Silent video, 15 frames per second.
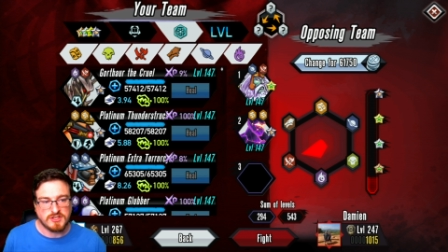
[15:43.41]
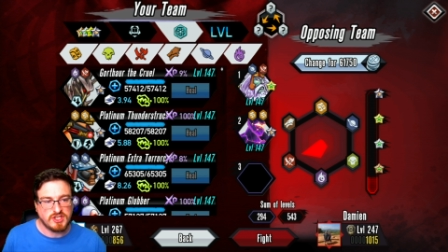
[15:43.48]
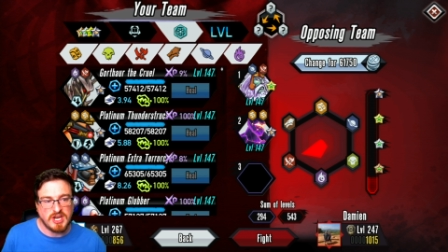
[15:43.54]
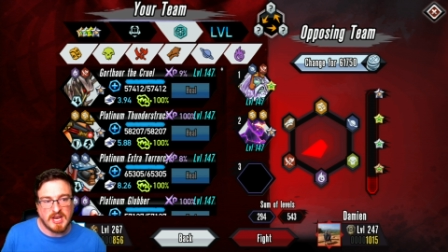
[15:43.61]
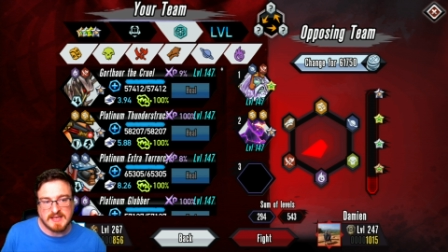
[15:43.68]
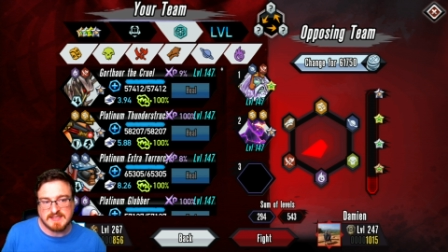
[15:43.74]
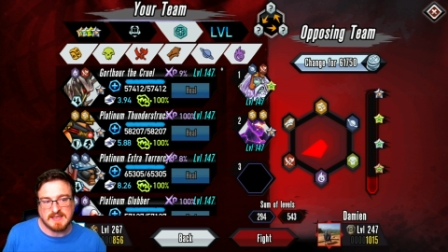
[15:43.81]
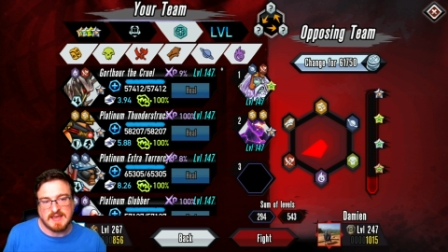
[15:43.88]

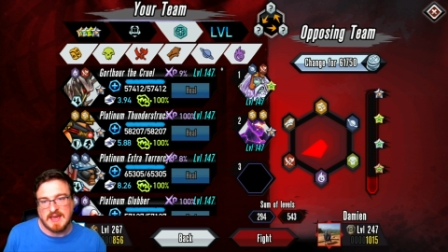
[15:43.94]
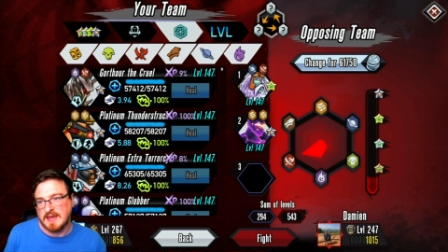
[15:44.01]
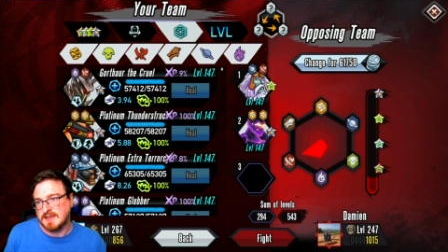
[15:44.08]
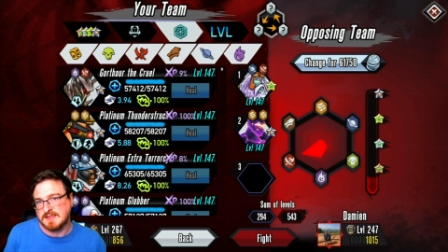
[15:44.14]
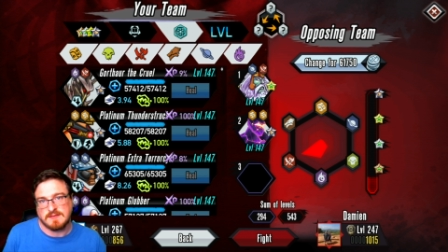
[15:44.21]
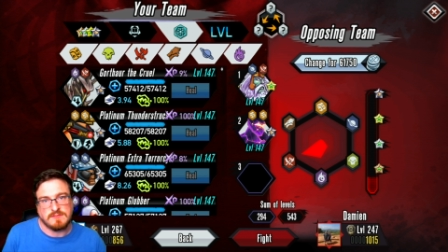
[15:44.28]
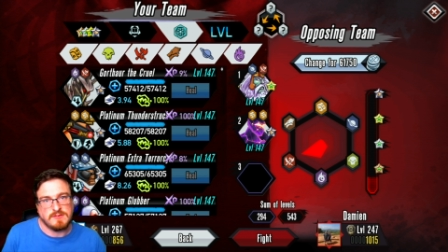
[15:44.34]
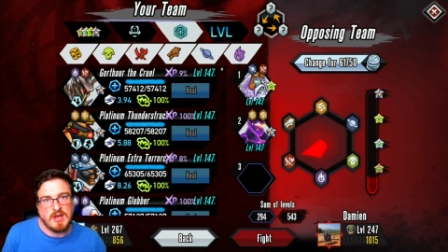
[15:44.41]
just in
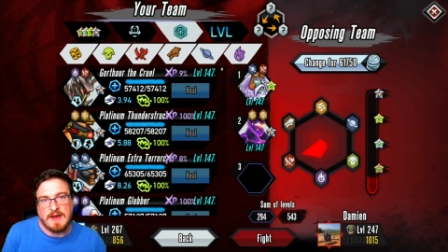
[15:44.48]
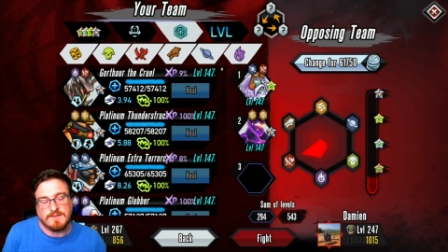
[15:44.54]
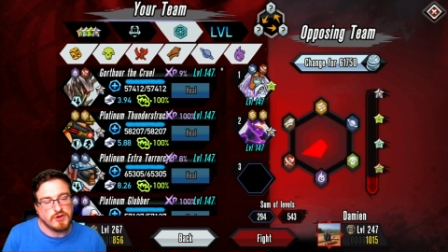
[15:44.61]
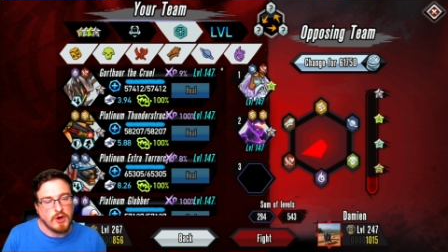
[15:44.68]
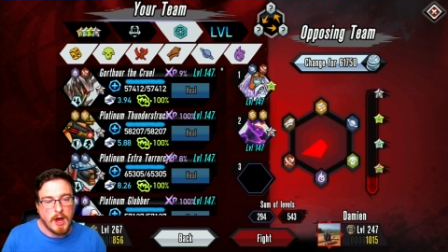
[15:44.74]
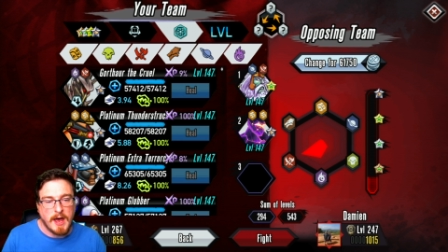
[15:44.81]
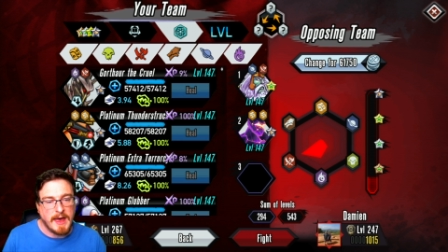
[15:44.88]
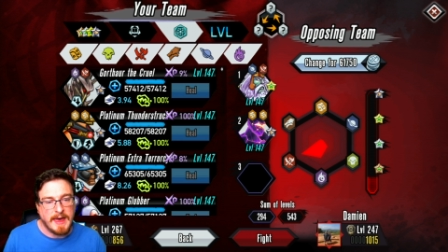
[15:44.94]
case you have
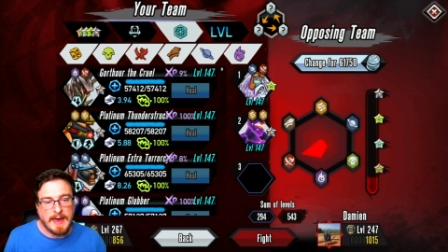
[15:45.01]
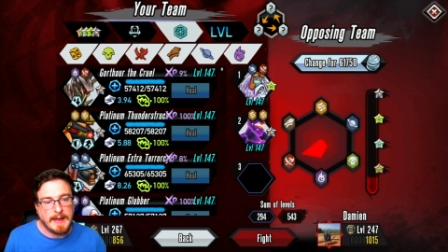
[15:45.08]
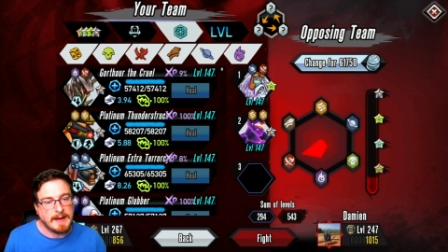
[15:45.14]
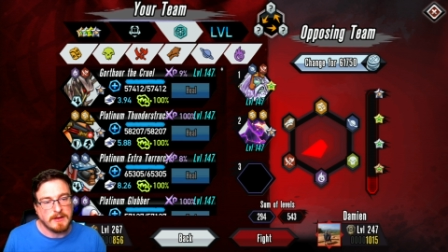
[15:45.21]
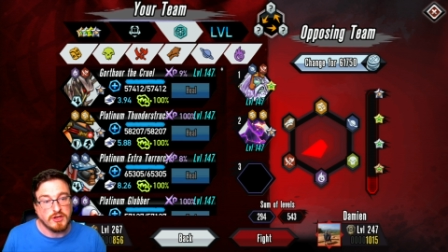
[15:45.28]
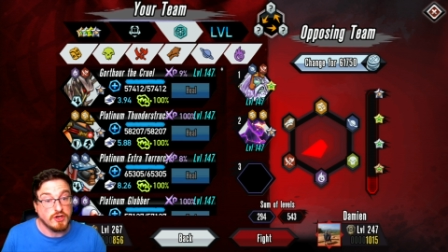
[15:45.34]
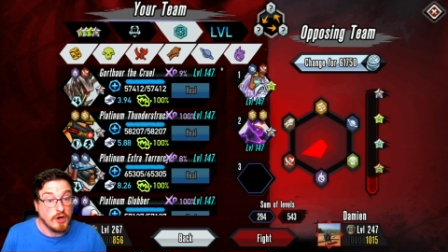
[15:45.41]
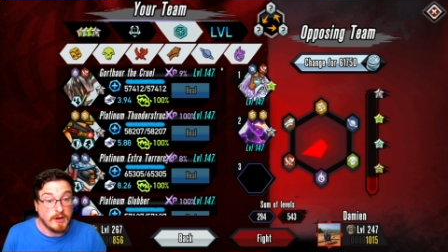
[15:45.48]
Triad
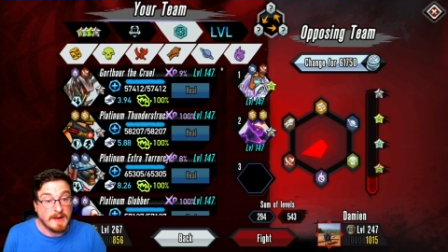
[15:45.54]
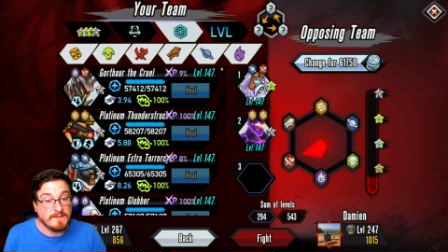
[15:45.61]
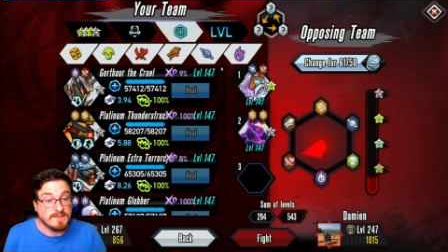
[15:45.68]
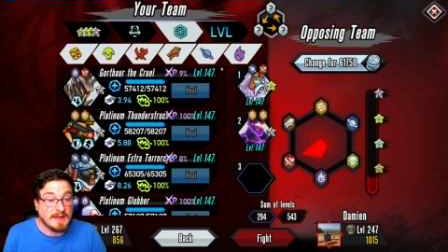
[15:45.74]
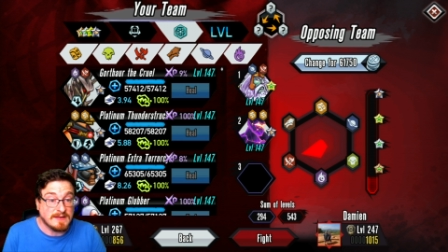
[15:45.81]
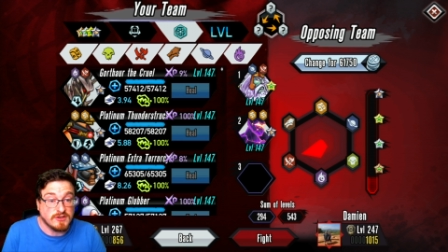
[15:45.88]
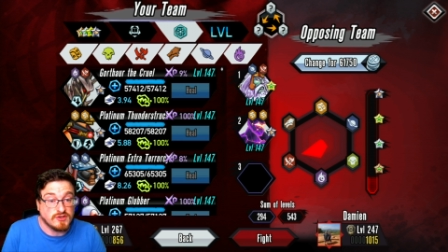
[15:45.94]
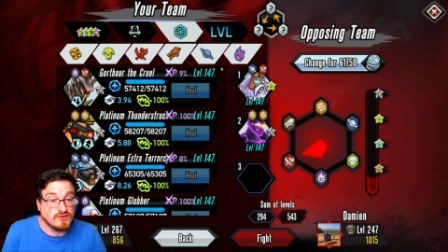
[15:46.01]
and you don't have
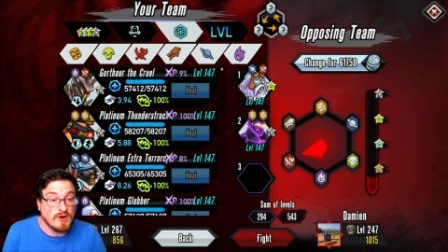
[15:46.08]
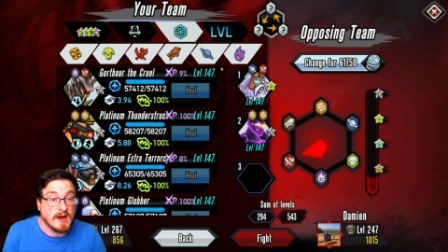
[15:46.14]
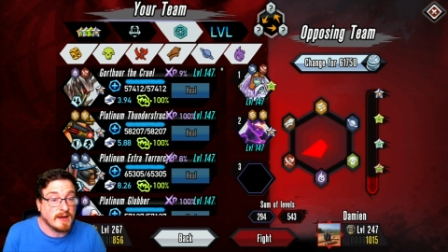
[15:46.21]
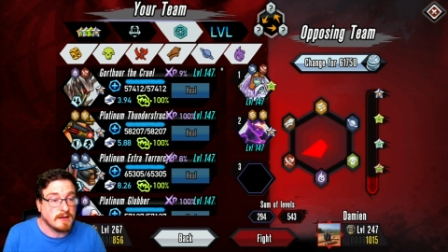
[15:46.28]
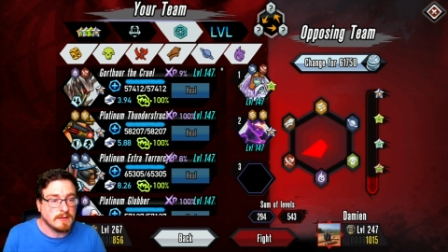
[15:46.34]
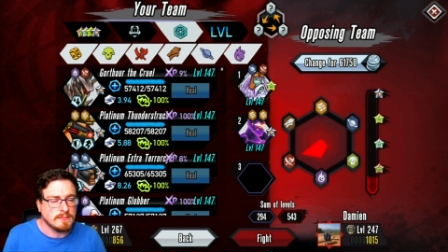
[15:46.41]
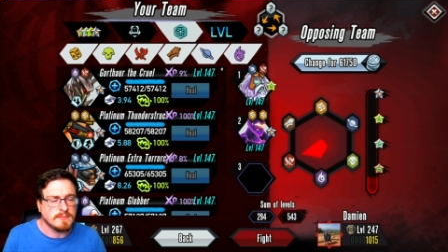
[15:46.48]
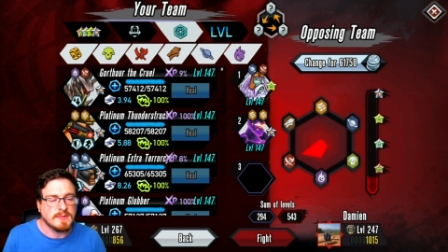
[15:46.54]
Thunderstruck.